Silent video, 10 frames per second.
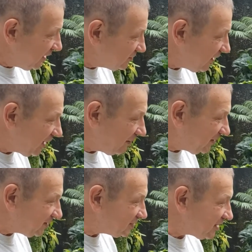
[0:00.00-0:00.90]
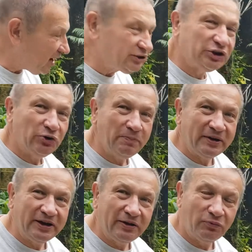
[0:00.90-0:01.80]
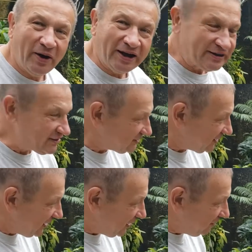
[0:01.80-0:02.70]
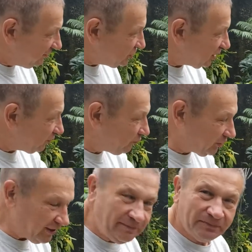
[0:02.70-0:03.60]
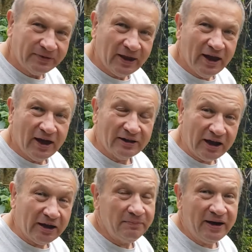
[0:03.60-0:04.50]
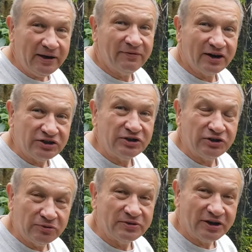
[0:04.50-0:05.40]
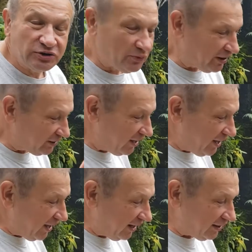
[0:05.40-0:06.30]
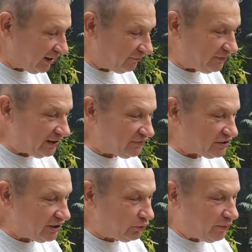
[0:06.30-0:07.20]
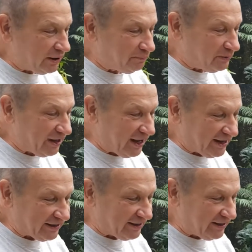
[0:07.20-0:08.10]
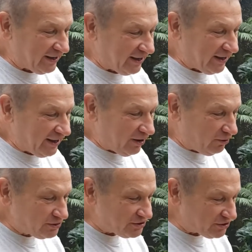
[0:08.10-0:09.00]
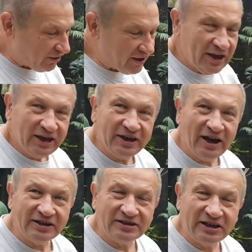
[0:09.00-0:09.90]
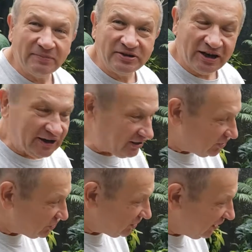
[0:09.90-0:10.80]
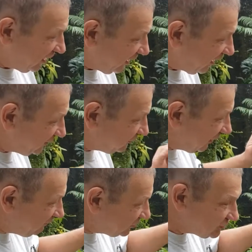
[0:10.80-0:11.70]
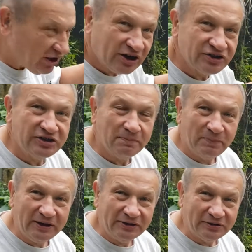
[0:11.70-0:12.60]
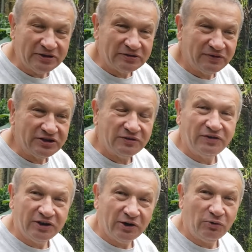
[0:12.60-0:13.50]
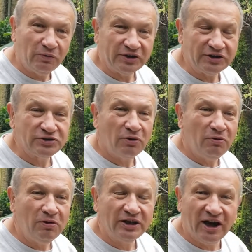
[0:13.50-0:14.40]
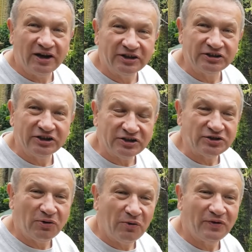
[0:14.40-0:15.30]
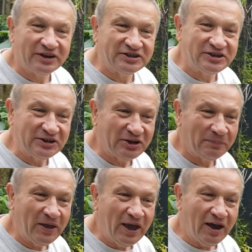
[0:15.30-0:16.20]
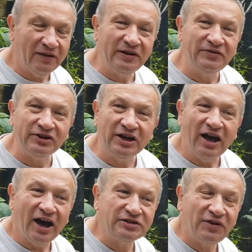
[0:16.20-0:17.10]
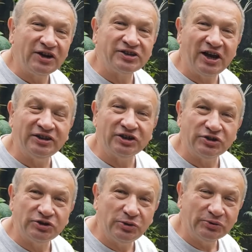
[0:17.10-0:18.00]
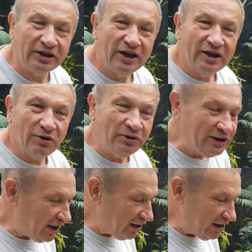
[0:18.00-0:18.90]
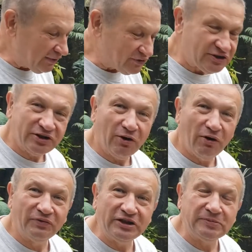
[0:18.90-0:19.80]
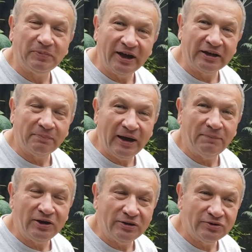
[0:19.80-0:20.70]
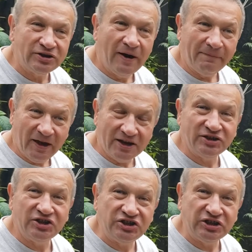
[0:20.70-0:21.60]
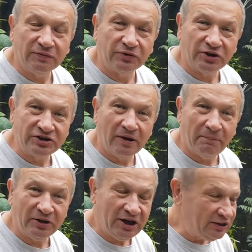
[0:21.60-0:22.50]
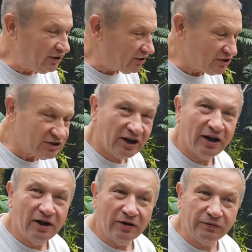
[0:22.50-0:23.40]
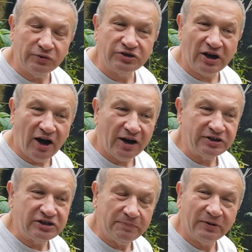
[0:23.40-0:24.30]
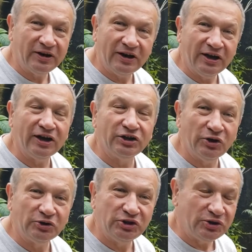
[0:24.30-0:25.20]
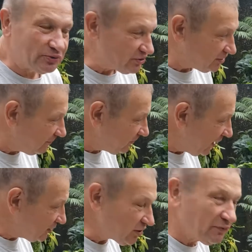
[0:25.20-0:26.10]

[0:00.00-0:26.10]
So Agapetes are tropical vines, which are woody, like many vacciniums as well, and have leaves in one plate. Also, young stems are greenish, and flowers are sympetalous with inferior ovaries, so all characters of vaccinium. However, as far as I understood, only leaves of this plant may be used as a tea, for example, in India. Fruits are typically not used. So